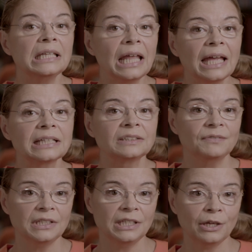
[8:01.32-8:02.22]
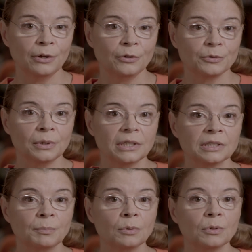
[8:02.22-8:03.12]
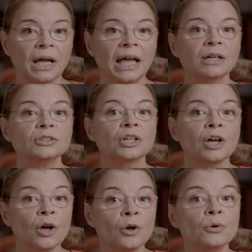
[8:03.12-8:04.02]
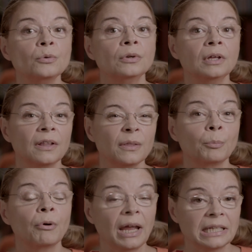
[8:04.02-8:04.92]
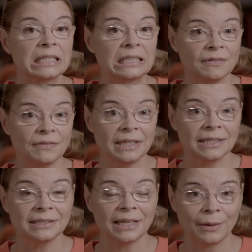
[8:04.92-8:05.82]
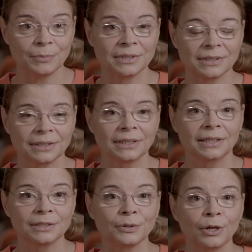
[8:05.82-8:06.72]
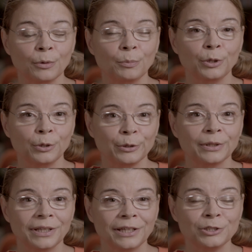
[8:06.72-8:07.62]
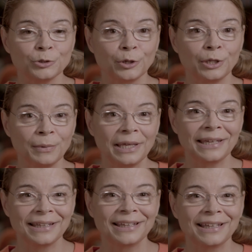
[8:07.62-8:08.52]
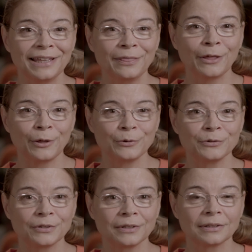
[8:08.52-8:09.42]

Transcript: next videos, we'll explore how to hone the practice of these steps. So I hope you'll join me in those.